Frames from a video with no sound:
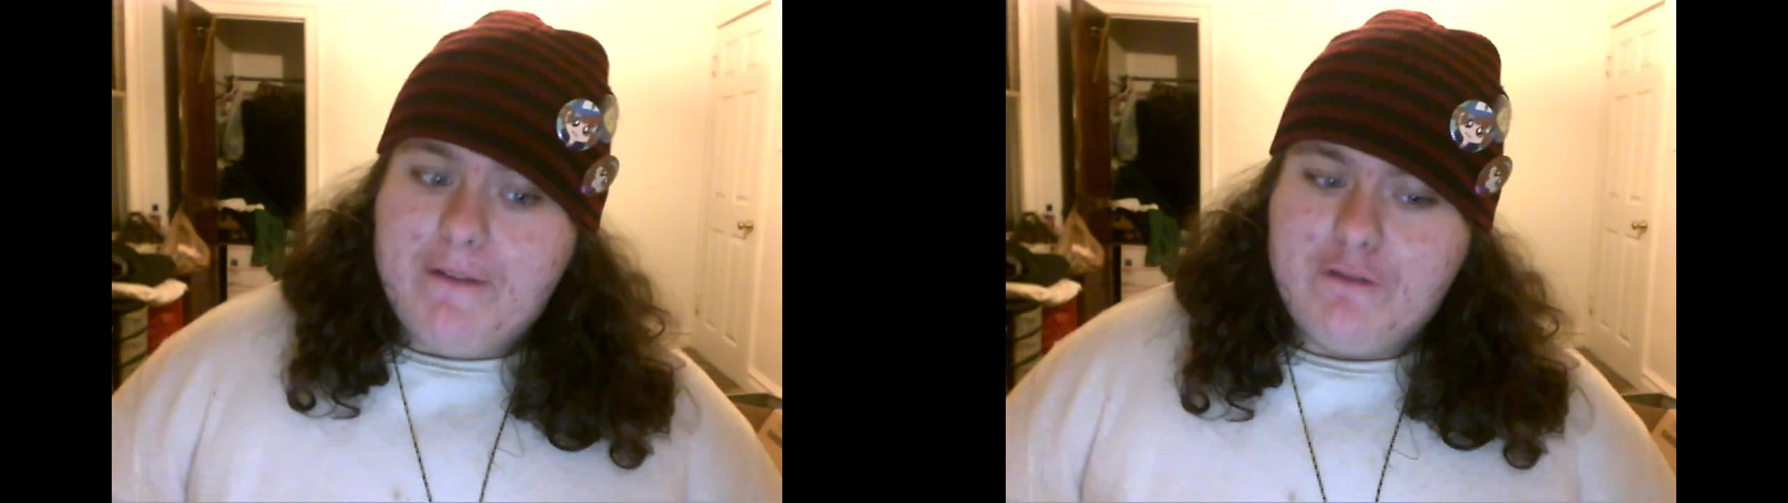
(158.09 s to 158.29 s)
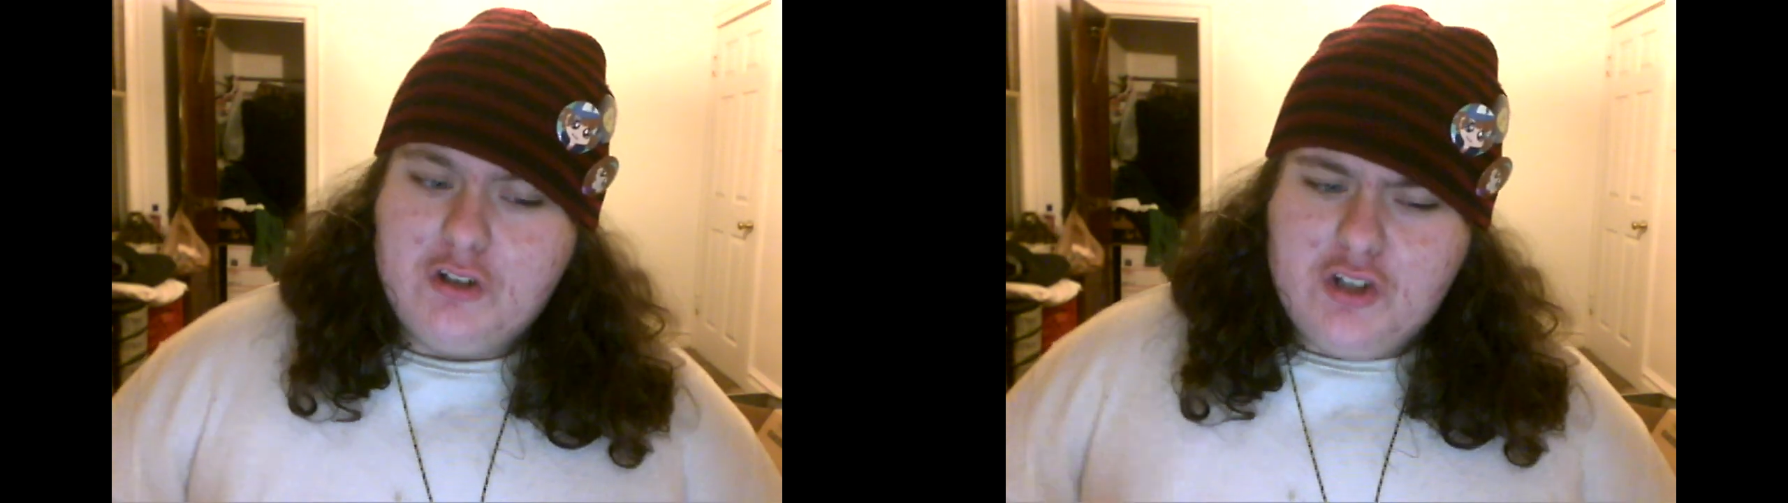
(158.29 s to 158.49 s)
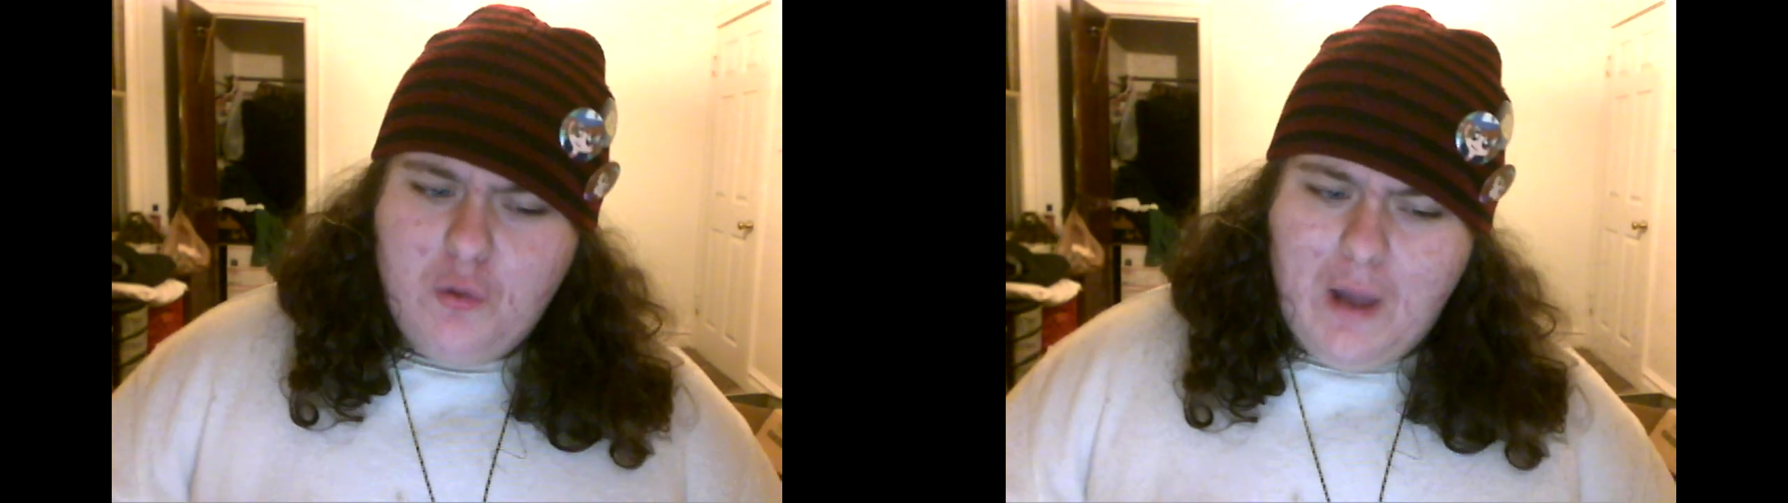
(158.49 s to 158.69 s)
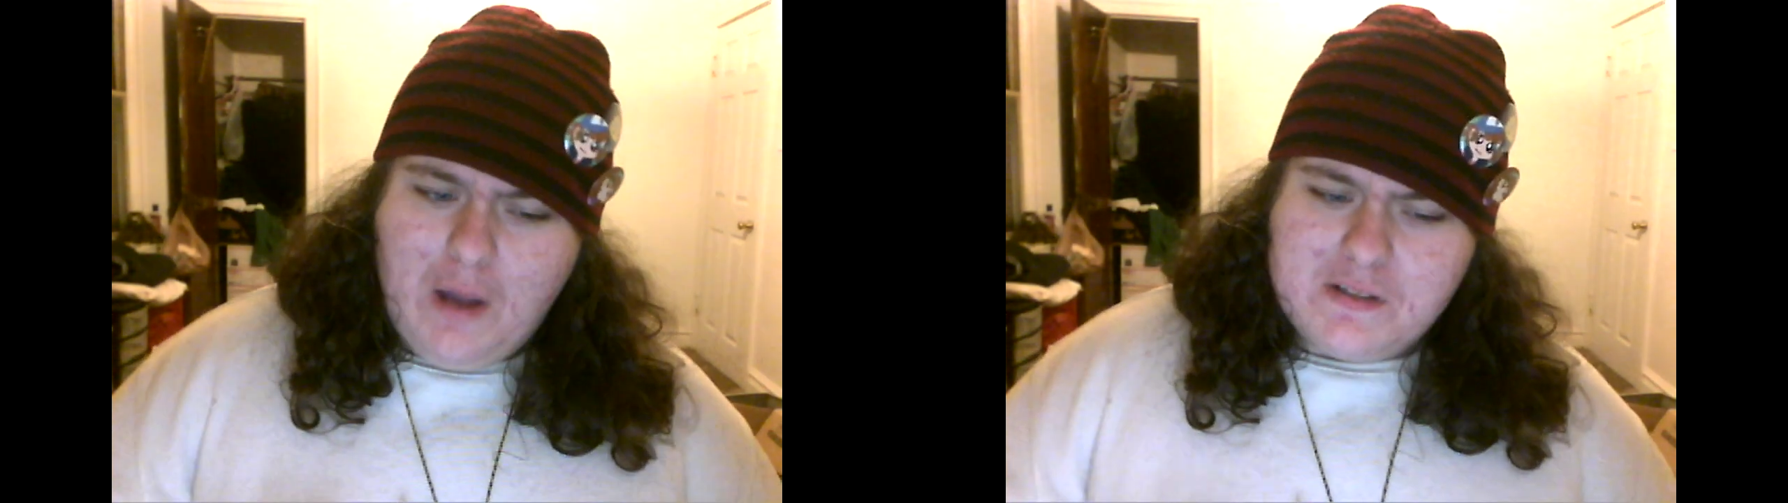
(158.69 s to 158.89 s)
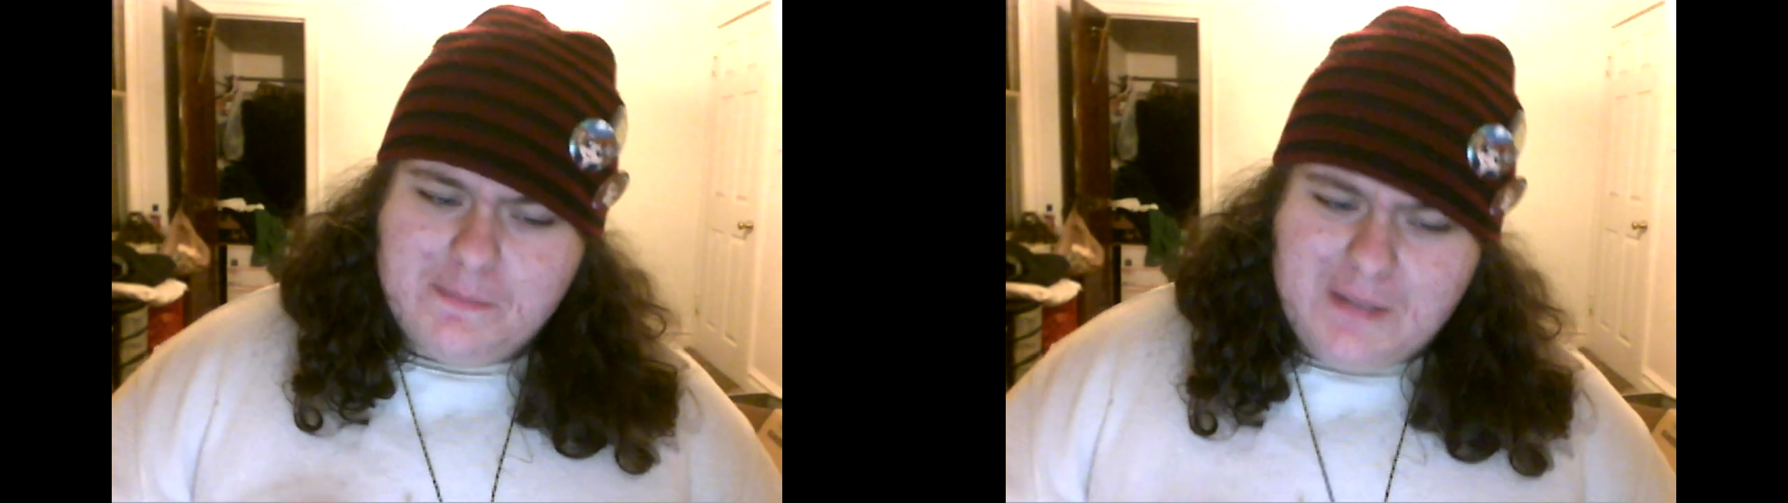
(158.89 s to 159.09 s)
after two
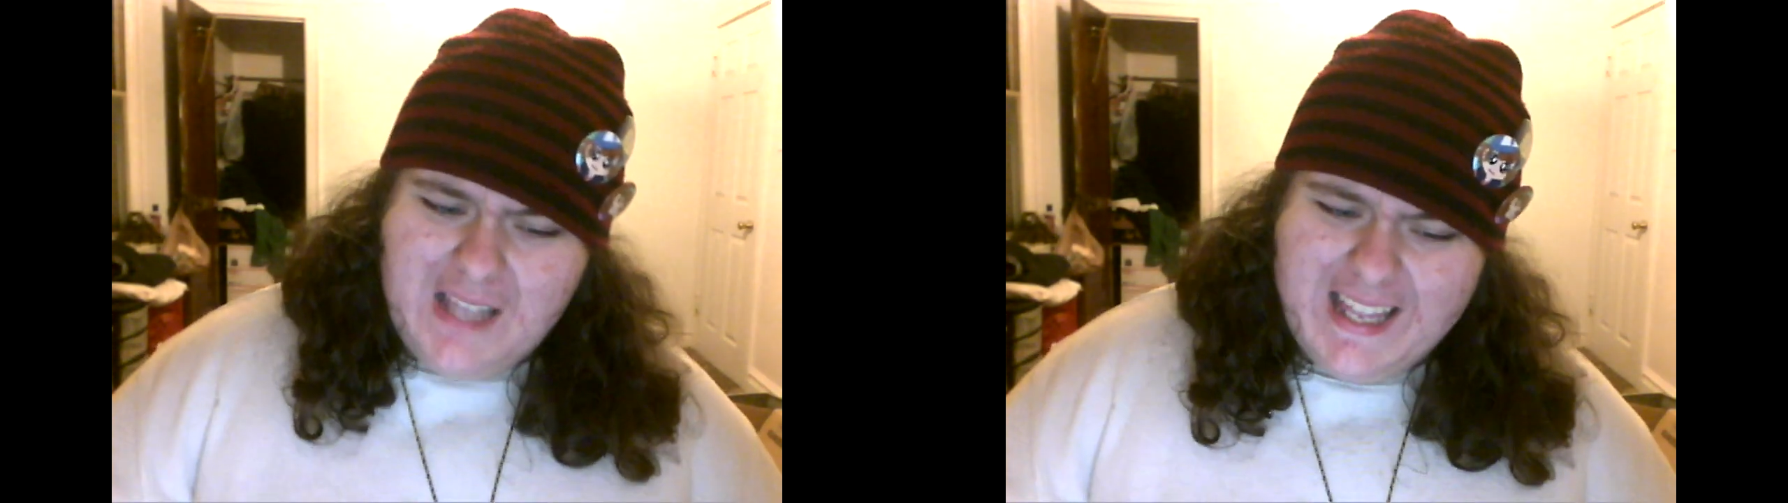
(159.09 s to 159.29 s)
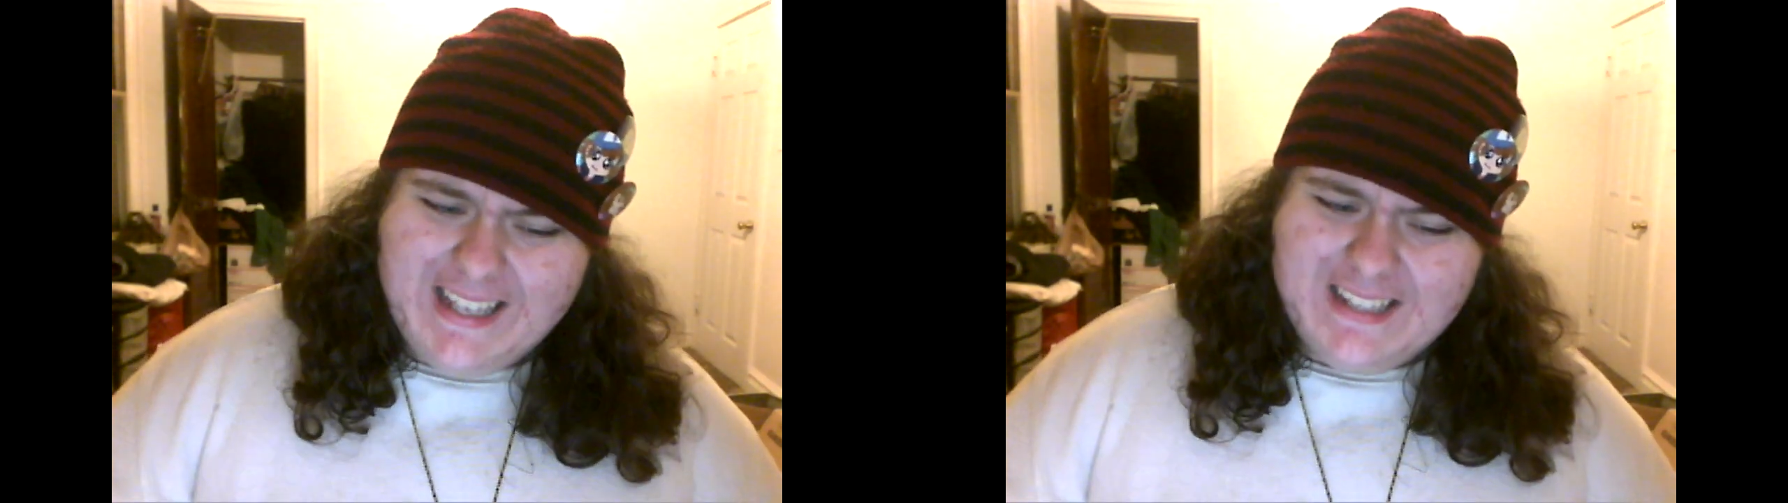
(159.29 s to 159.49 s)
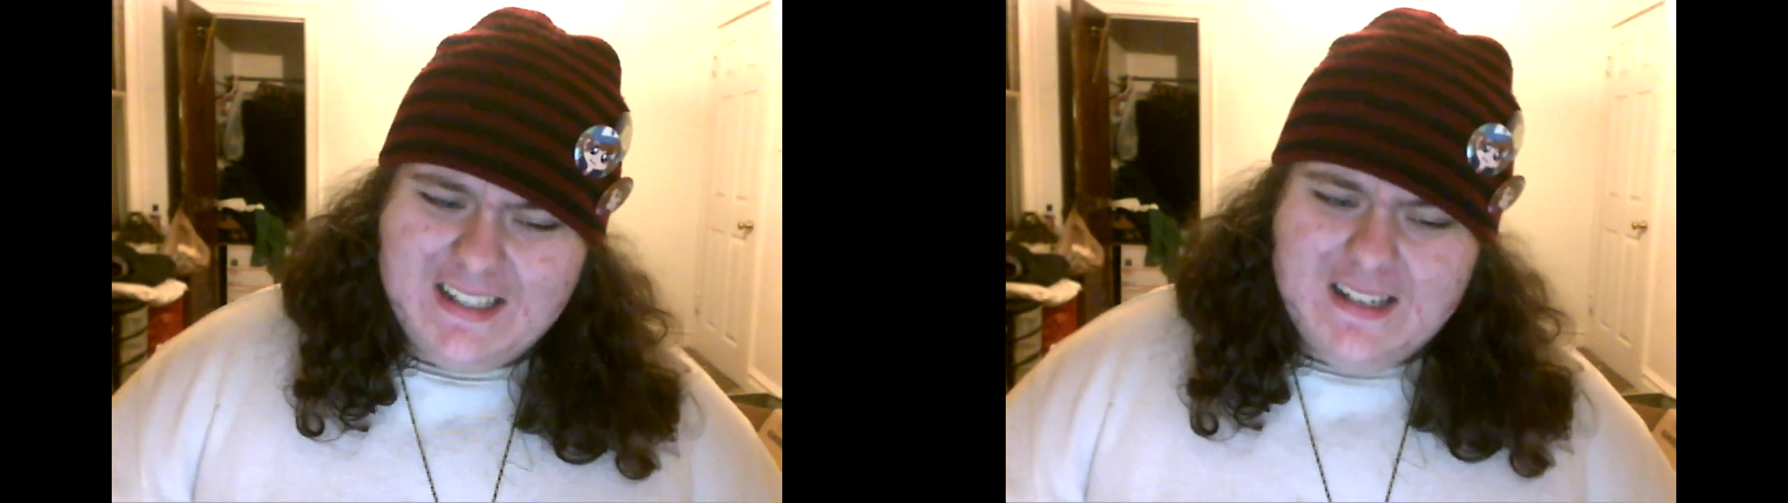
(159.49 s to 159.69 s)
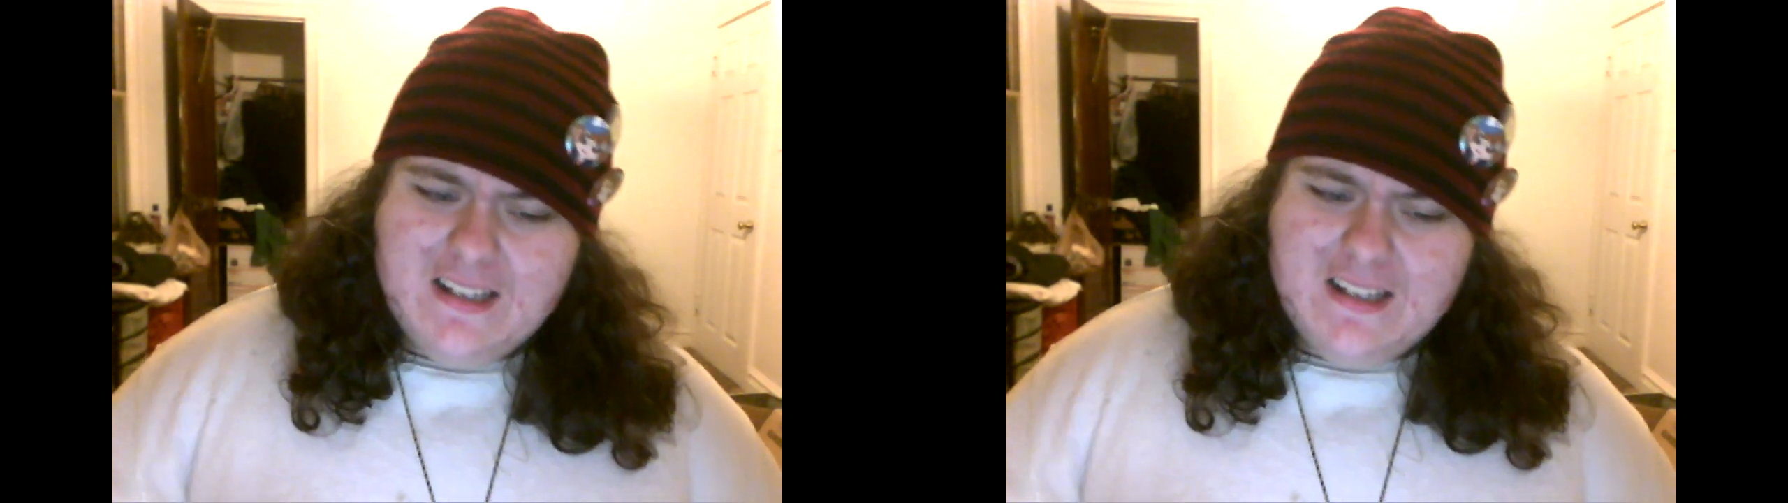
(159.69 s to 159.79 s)
hours of playing.